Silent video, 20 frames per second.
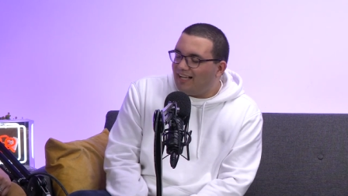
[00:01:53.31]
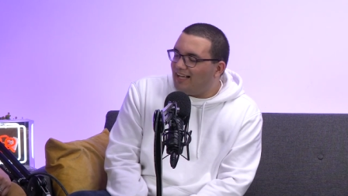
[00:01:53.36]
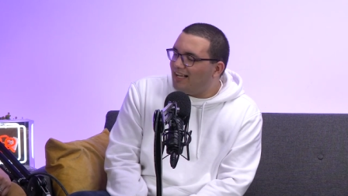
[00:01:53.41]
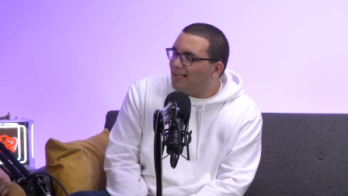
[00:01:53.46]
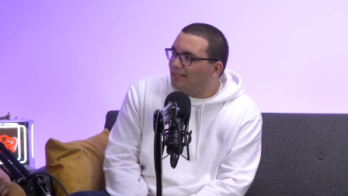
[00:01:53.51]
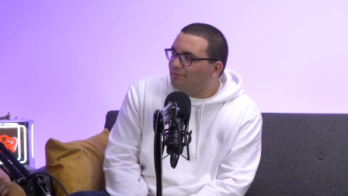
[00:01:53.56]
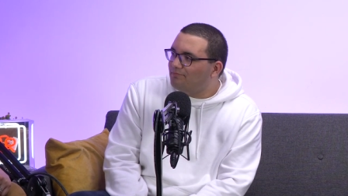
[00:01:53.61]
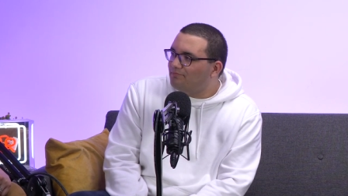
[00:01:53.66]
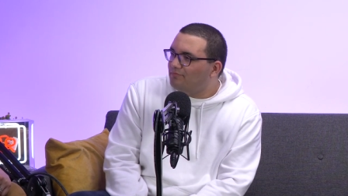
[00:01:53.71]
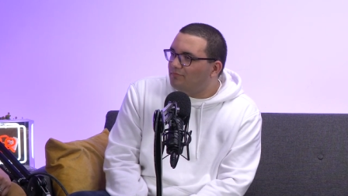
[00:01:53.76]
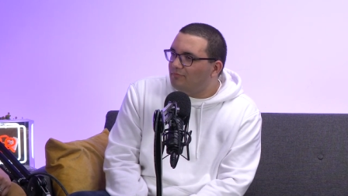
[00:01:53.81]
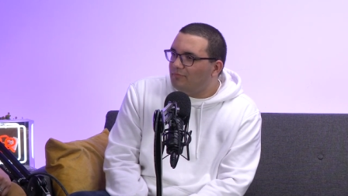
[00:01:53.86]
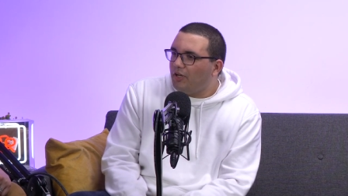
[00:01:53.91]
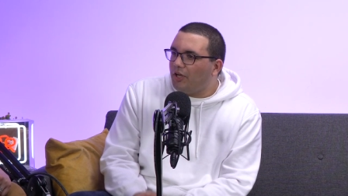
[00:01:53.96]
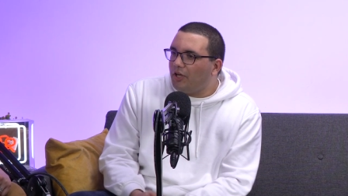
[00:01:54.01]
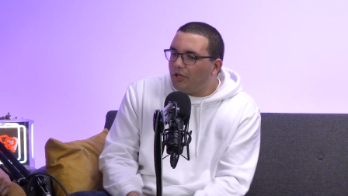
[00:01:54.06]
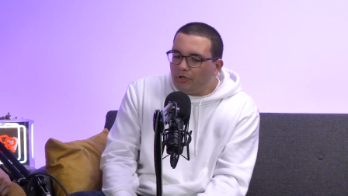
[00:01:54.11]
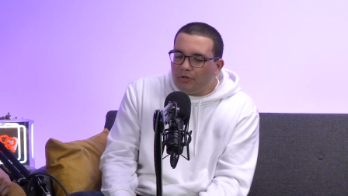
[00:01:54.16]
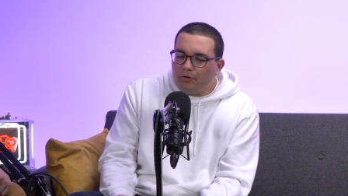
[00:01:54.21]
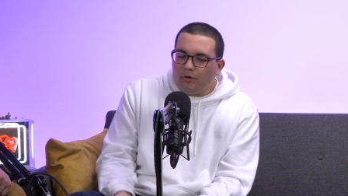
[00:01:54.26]
Um,
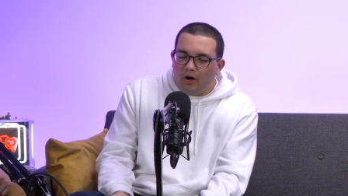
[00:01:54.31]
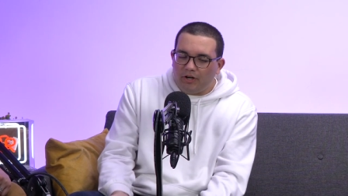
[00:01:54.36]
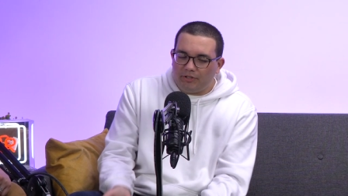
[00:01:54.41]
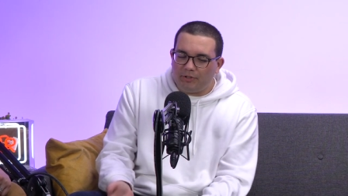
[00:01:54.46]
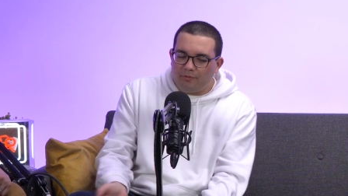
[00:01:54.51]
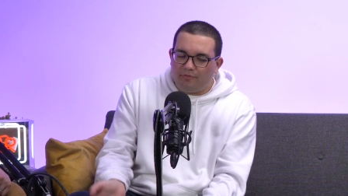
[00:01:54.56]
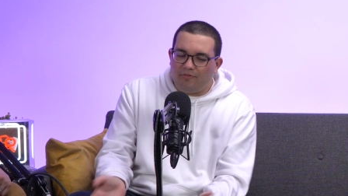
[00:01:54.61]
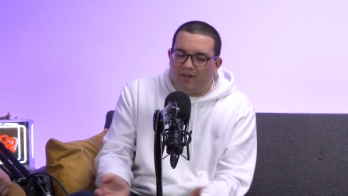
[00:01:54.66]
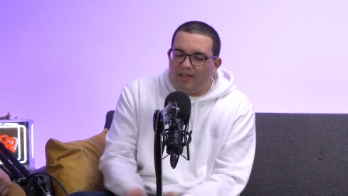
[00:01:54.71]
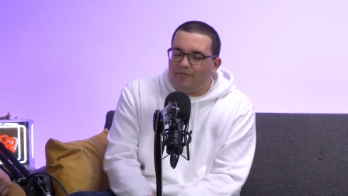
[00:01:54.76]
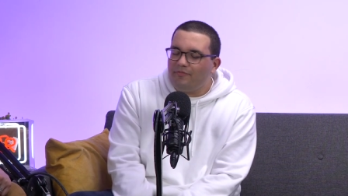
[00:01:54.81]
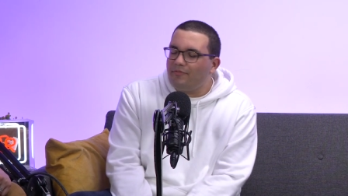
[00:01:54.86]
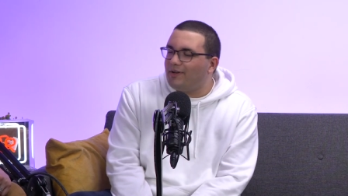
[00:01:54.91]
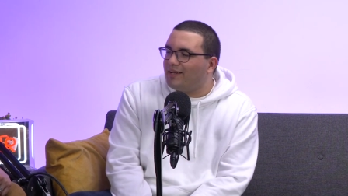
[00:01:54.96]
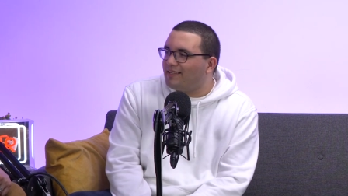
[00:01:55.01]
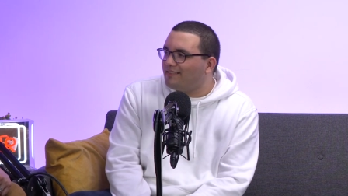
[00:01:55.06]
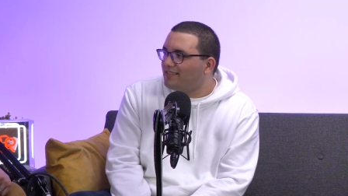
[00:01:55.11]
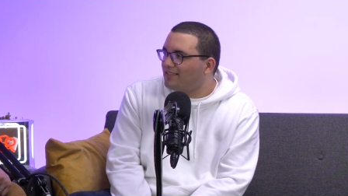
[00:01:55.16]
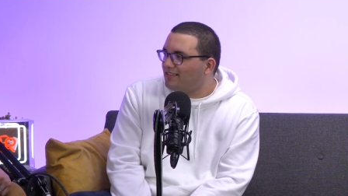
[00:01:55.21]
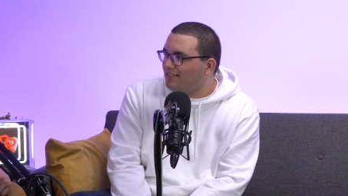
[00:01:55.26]
who are your
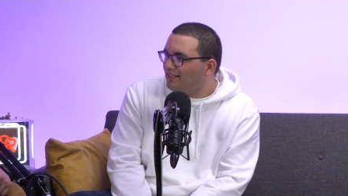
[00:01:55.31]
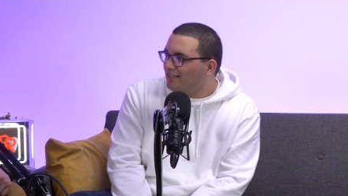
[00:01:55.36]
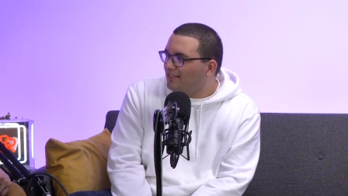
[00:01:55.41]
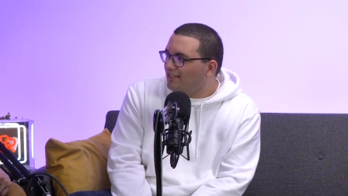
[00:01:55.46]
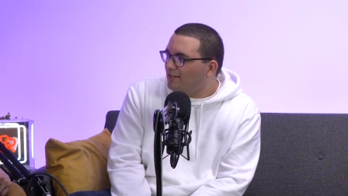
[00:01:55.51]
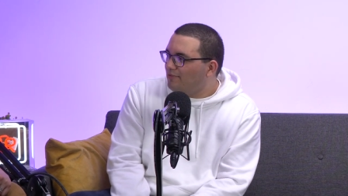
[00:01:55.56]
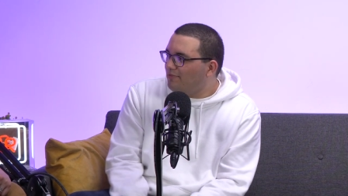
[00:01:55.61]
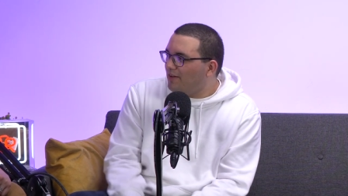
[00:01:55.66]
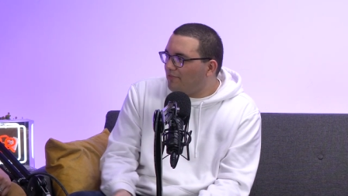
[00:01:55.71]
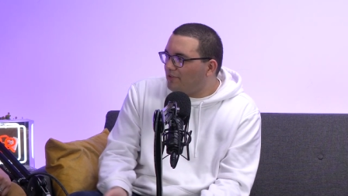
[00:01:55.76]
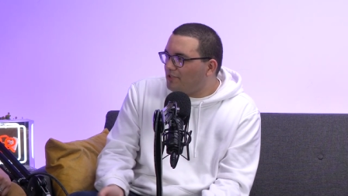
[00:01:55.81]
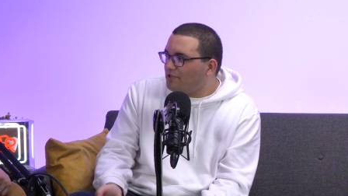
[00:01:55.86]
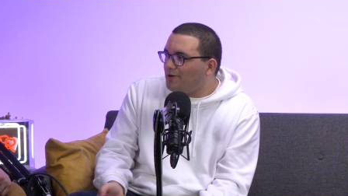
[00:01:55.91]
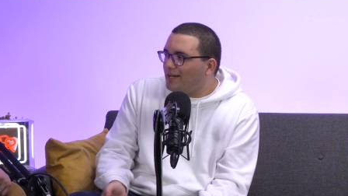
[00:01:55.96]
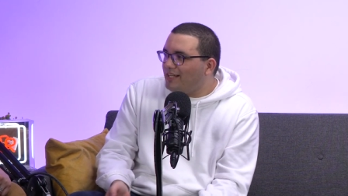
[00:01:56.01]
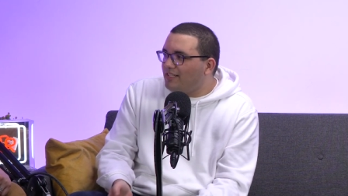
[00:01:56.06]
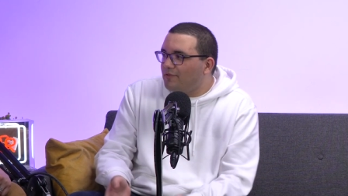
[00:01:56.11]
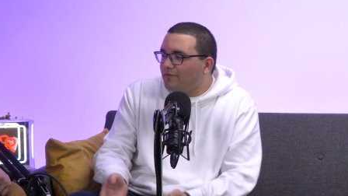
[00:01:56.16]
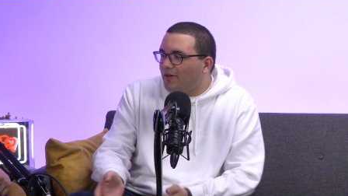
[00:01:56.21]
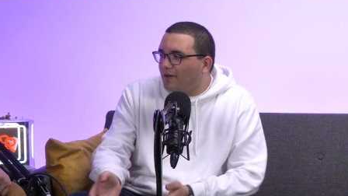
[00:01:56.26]
favorites? Favorite
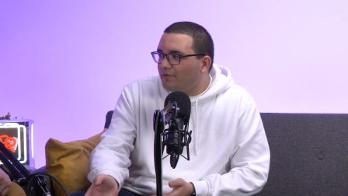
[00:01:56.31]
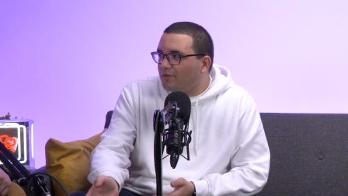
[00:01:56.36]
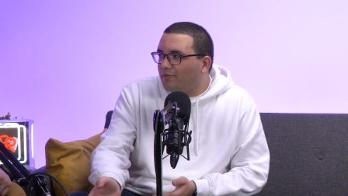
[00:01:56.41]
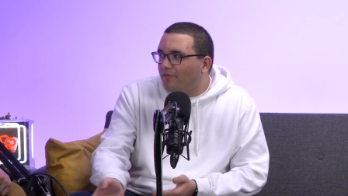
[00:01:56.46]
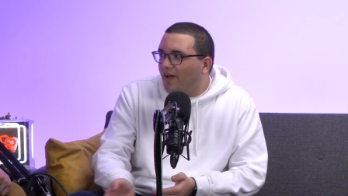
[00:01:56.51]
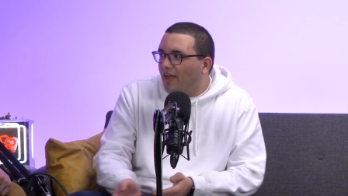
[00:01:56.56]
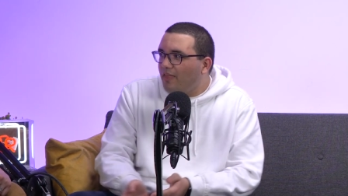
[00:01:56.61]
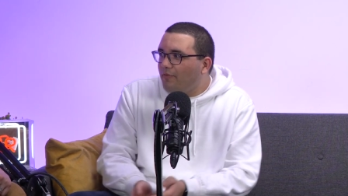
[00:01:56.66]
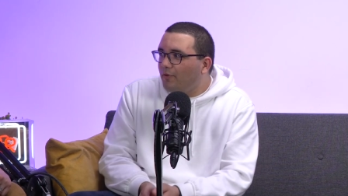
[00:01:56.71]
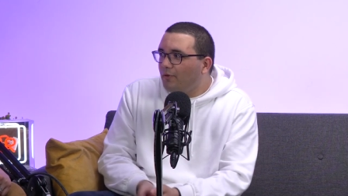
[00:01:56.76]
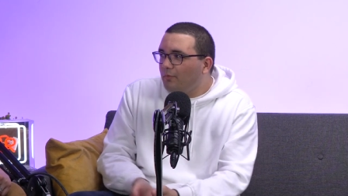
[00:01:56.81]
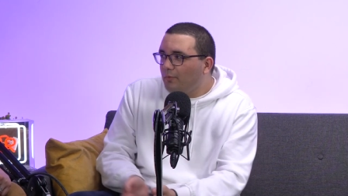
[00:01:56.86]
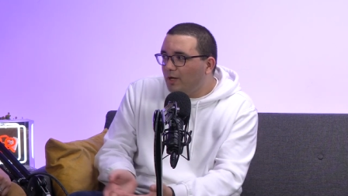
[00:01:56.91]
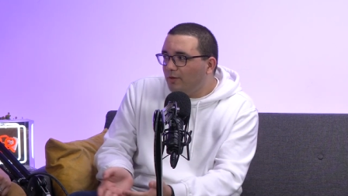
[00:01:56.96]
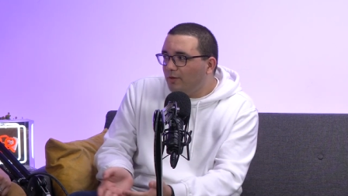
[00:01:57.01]
traitor, oh. favorite faithful,